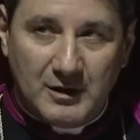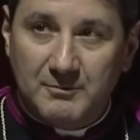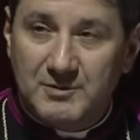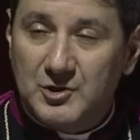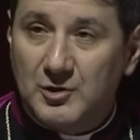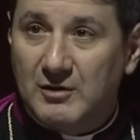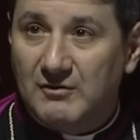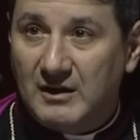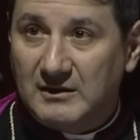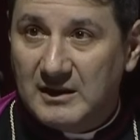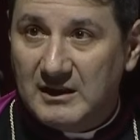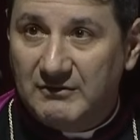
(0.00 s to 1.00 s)
observe on
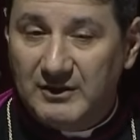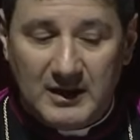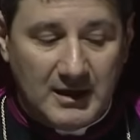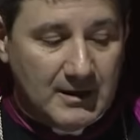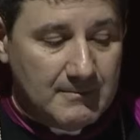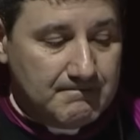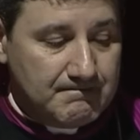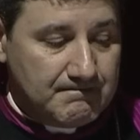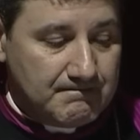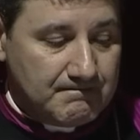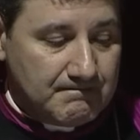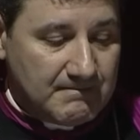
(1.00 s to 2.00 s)
TV
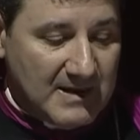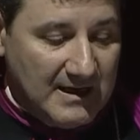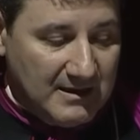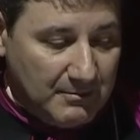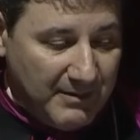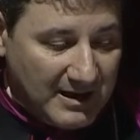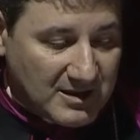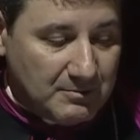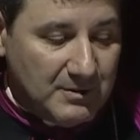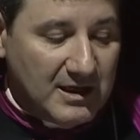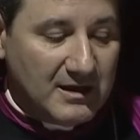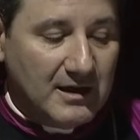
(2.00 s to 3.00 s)
and the mass
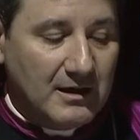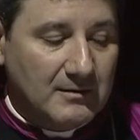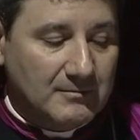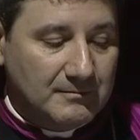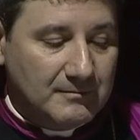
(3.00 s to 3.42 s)
media,